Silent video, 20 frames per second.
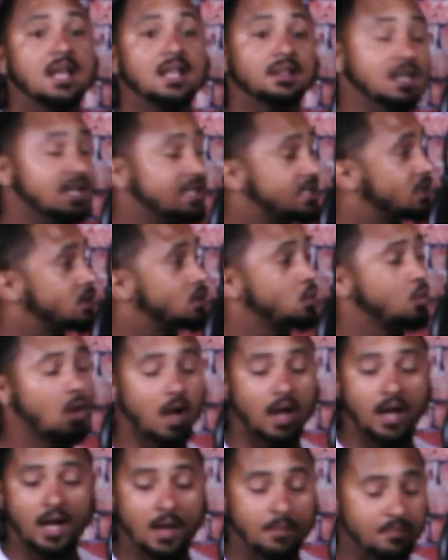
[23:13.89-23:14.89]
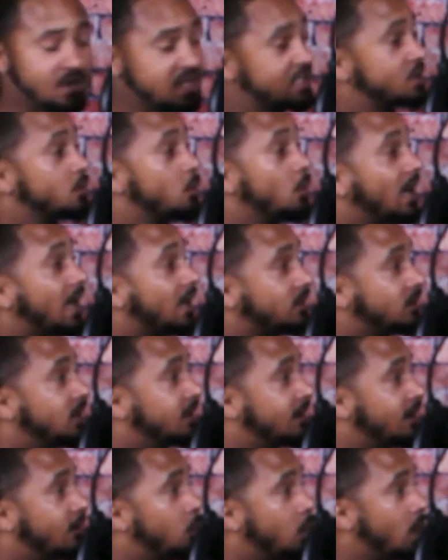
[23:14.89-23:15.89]
this is who I am, this is what I
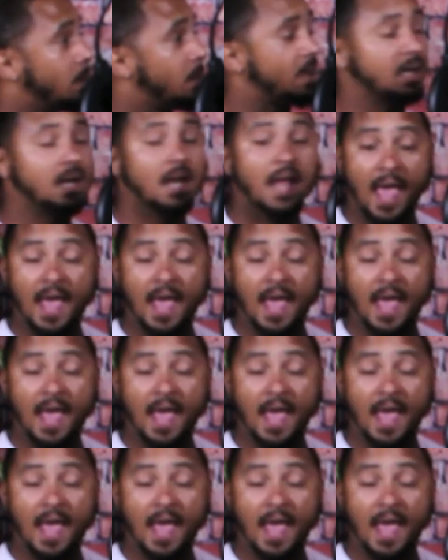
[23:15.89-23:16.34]
think of women,